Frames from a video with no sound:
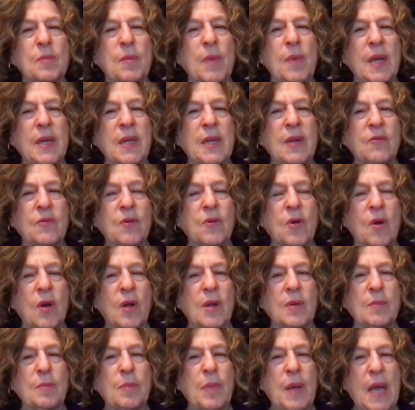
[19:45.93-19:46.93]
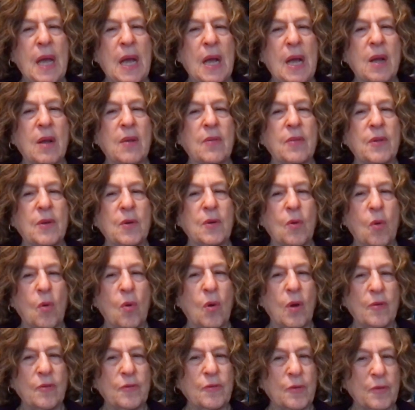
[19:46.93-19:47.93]
might have gone back on their
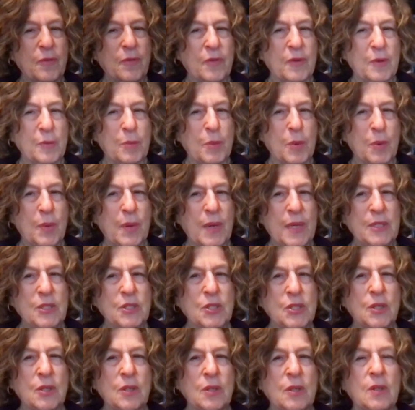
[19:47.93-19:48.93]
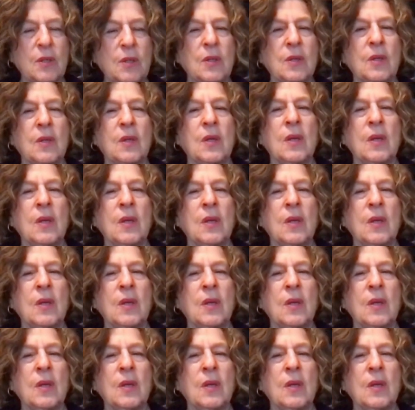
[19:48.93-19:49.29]
offer of liberation,